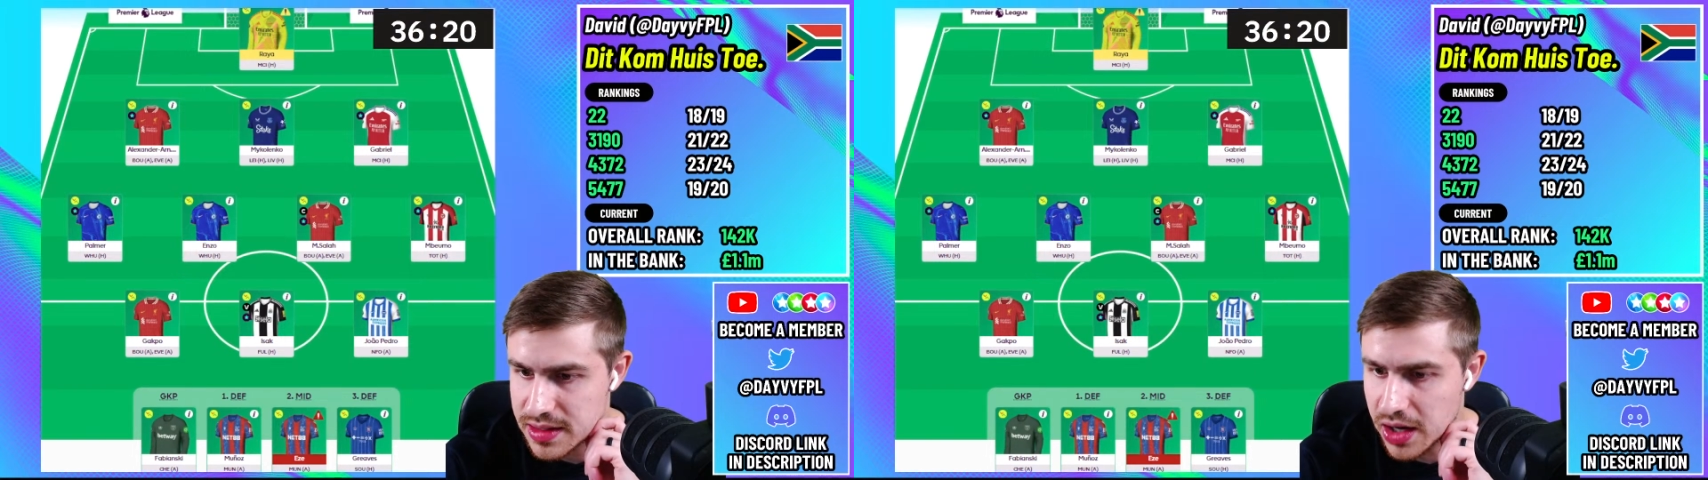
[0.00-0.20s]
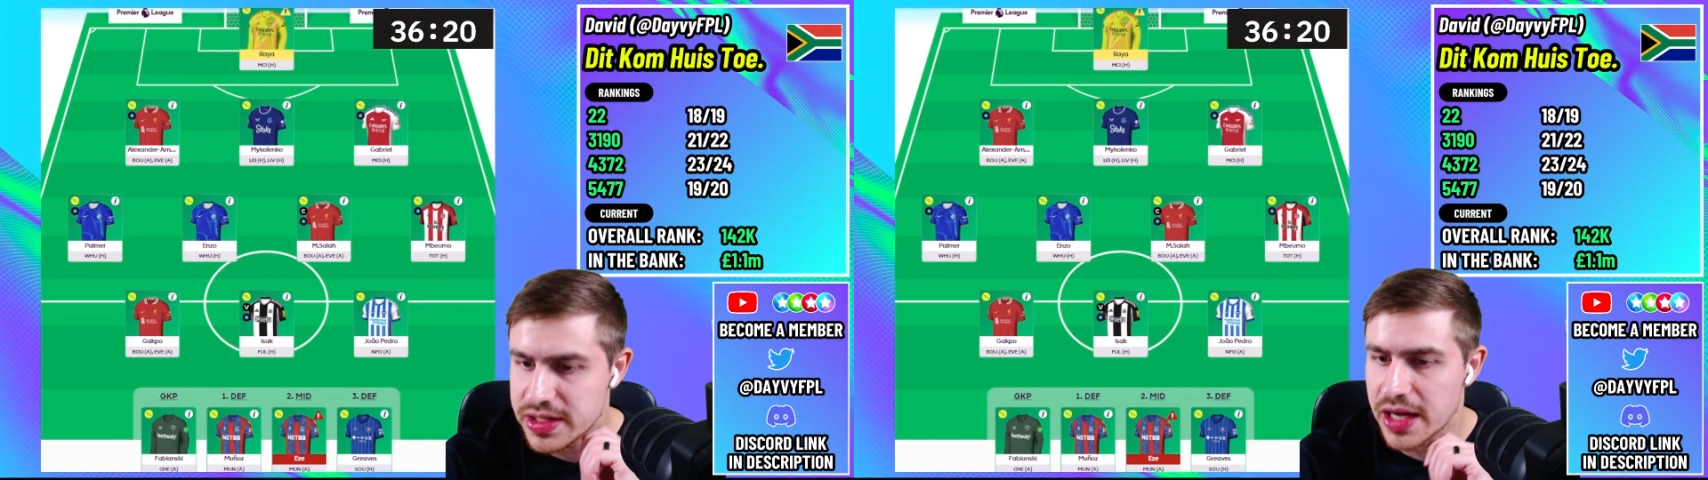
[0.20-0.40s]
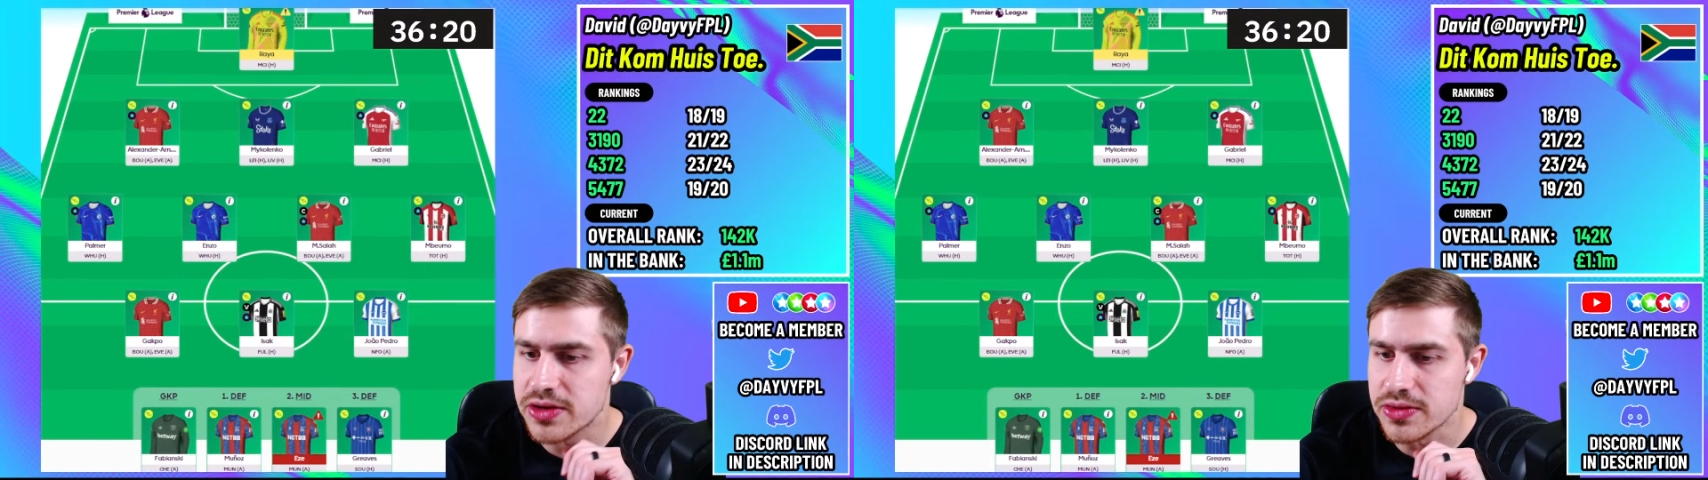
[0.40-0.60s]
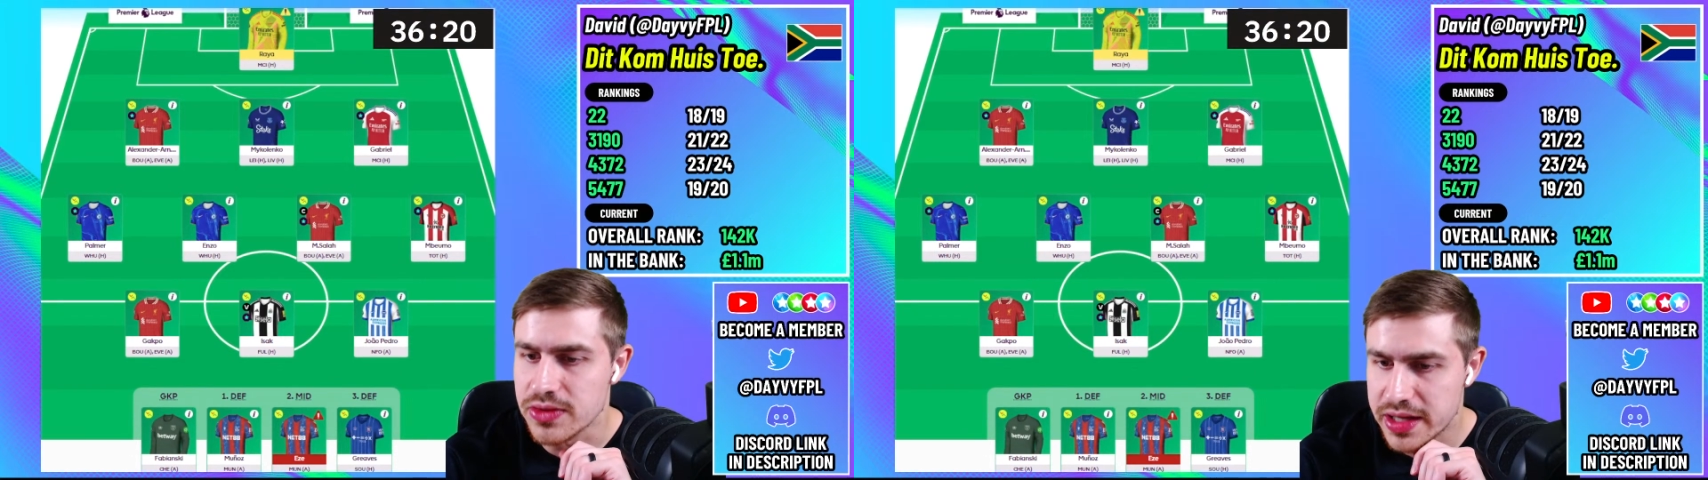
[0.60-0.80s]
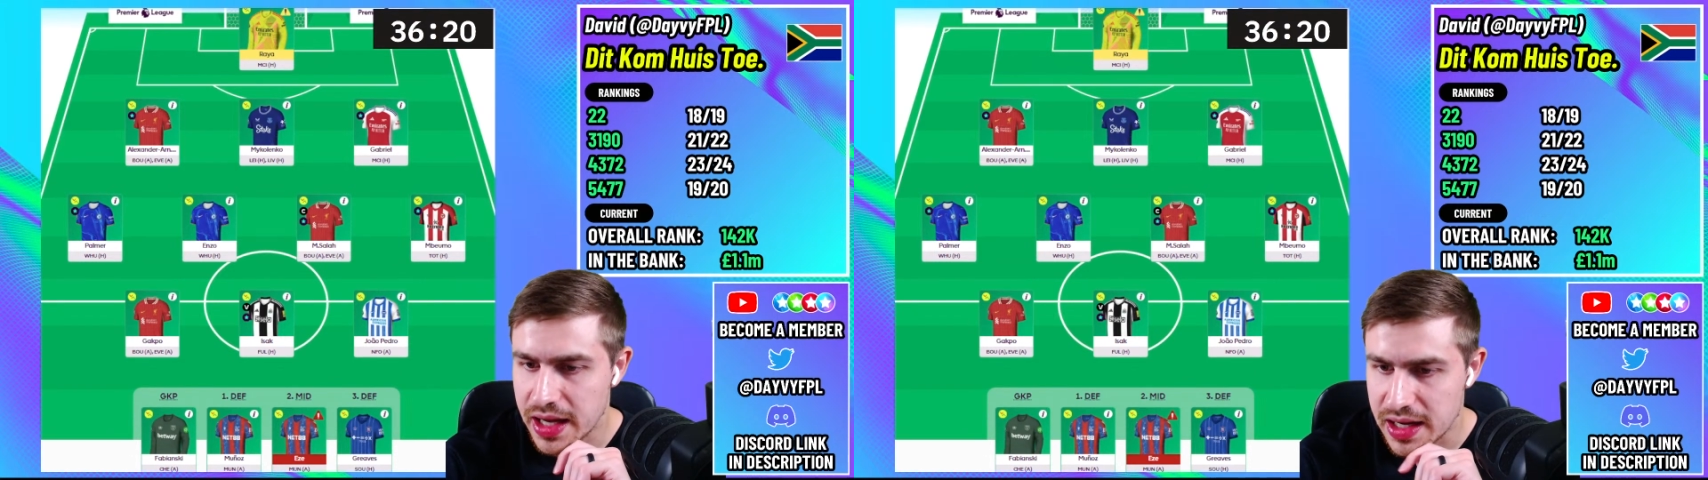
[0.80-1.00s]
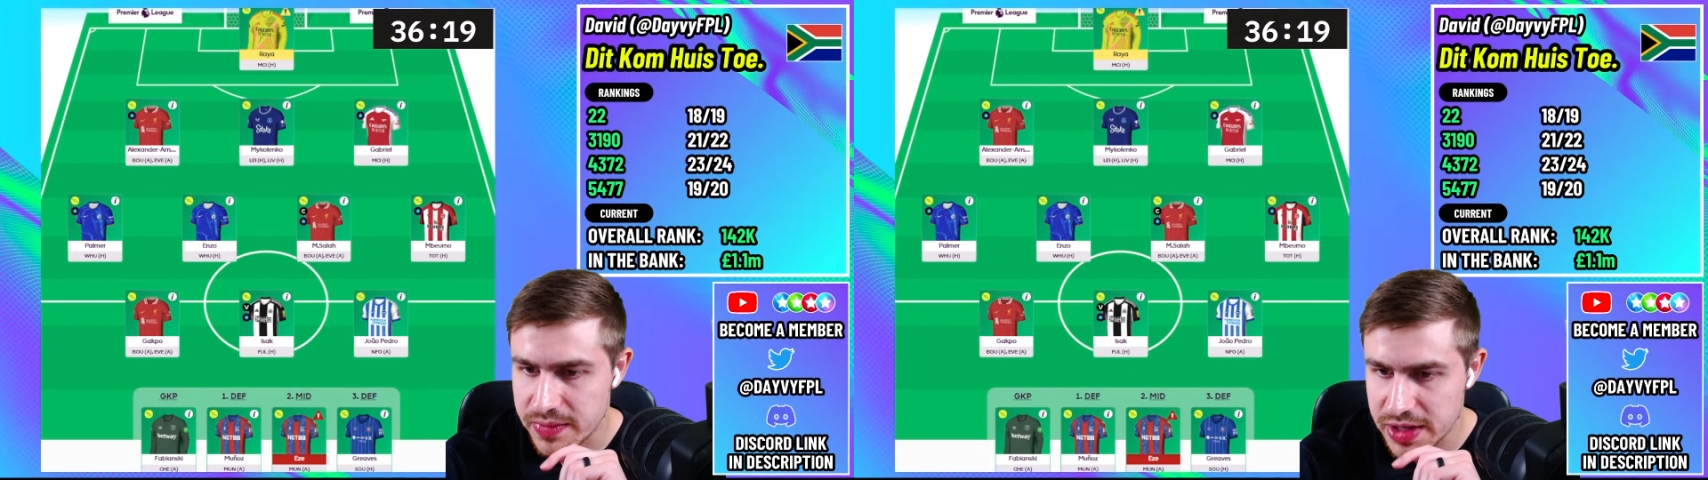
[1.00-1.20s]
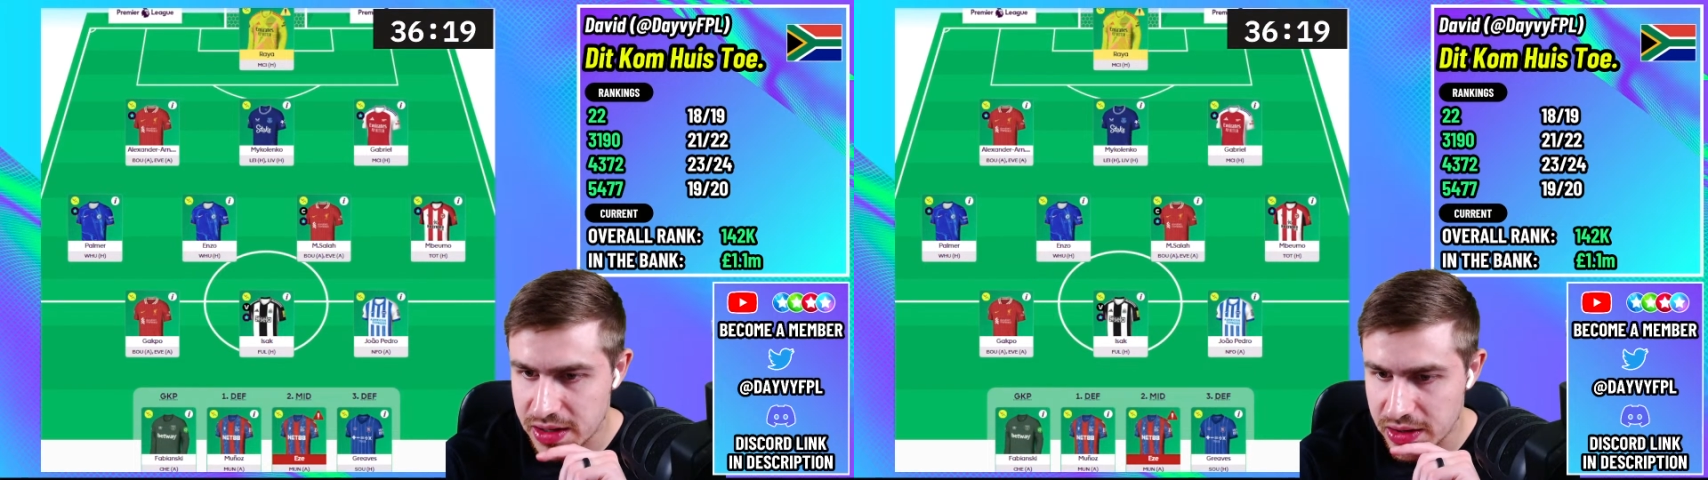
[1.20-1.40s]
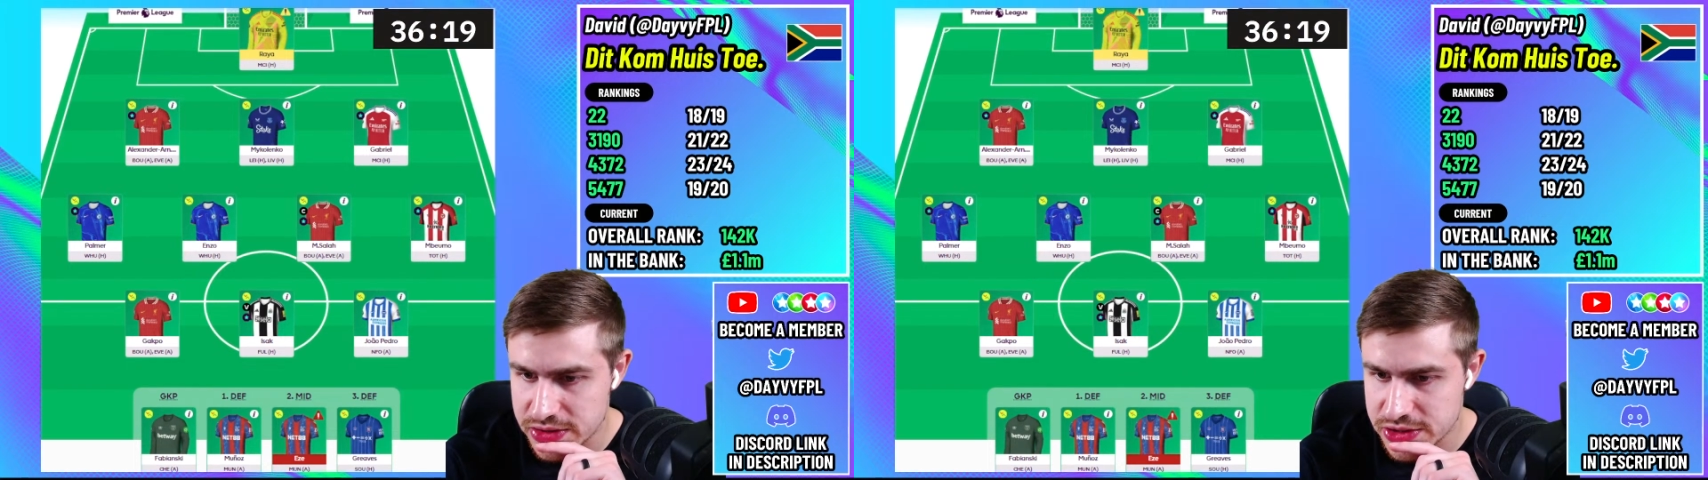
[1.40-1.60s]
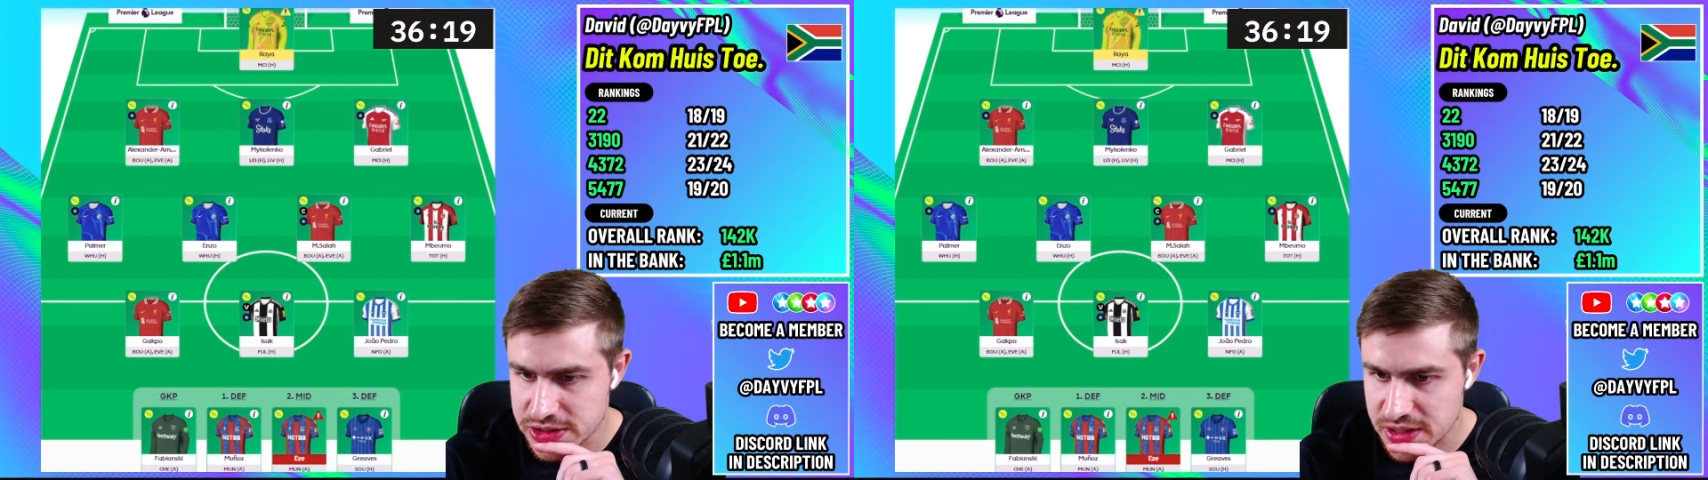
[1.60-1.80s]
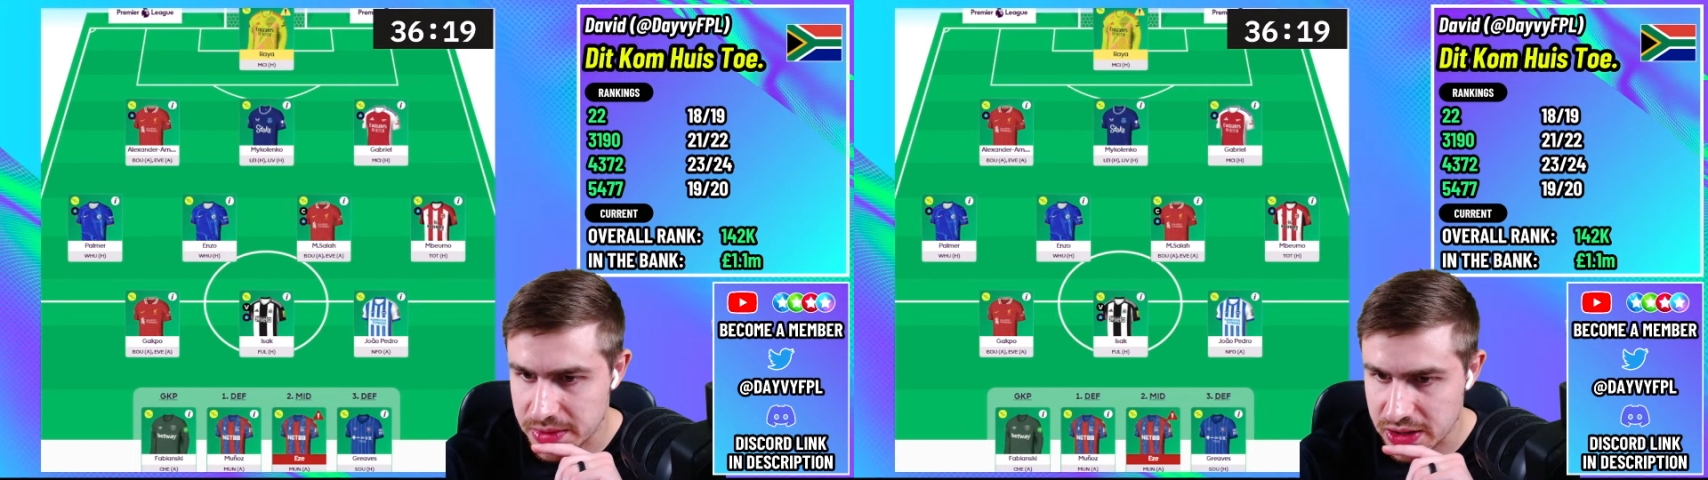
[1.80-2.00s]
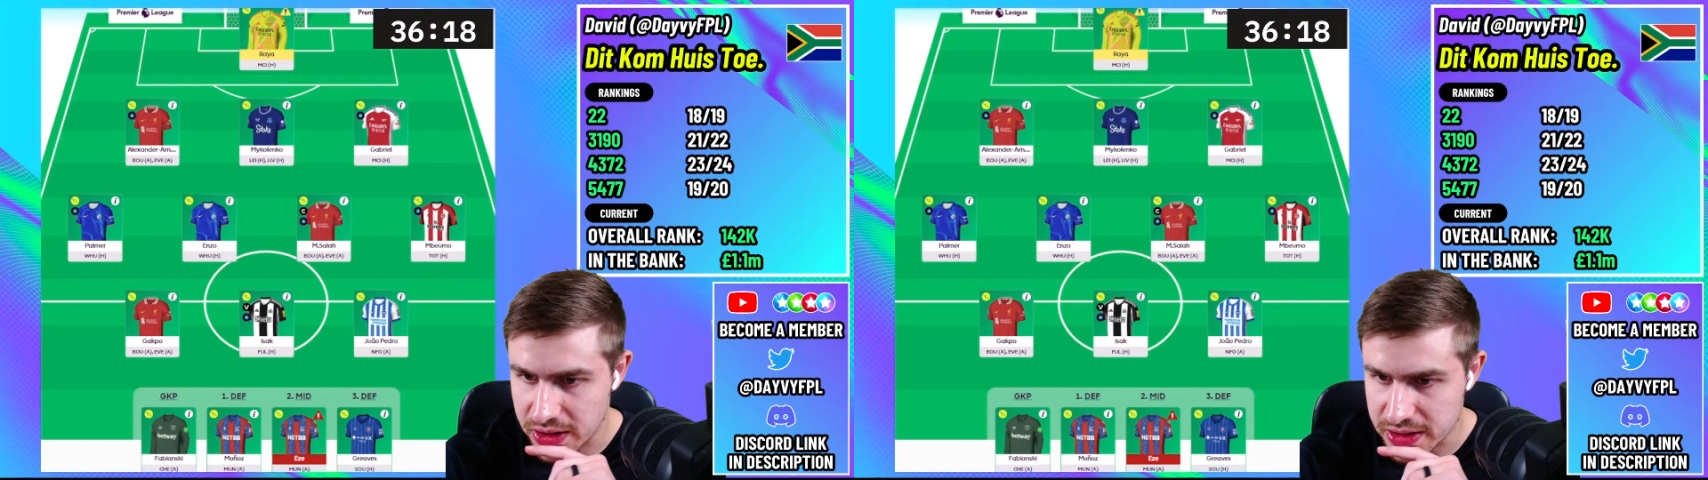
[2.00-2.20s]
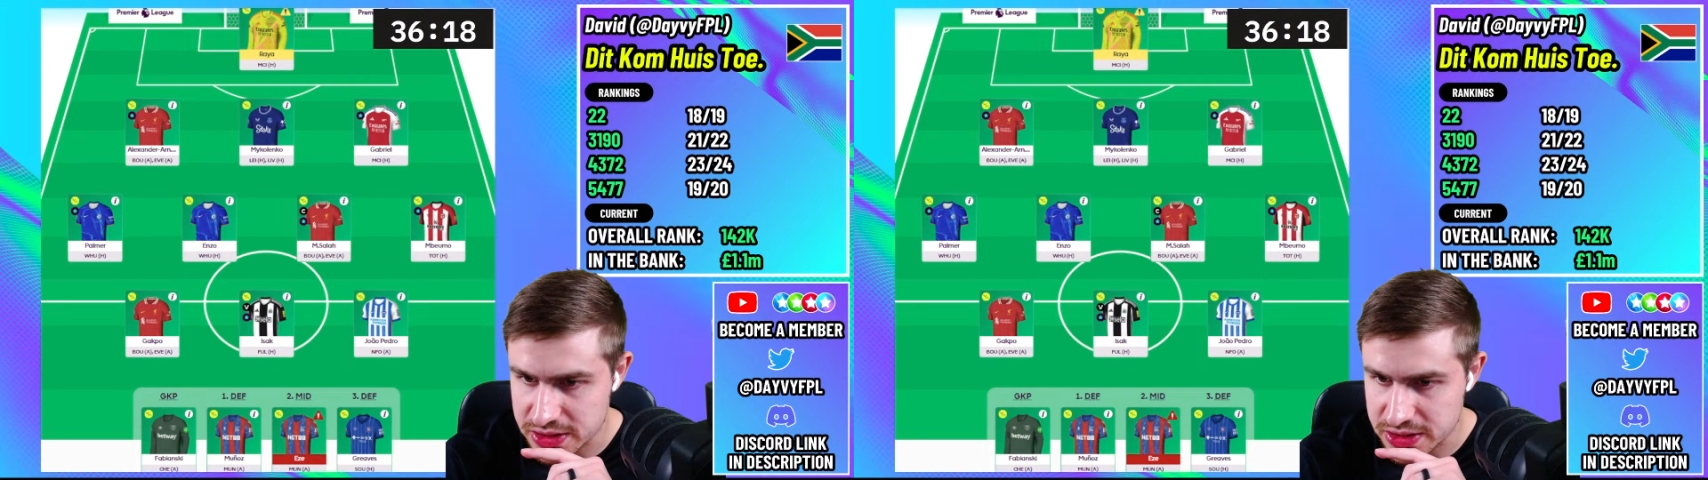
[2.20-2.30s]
Okay, cool. Okay, let me go to some of the odds.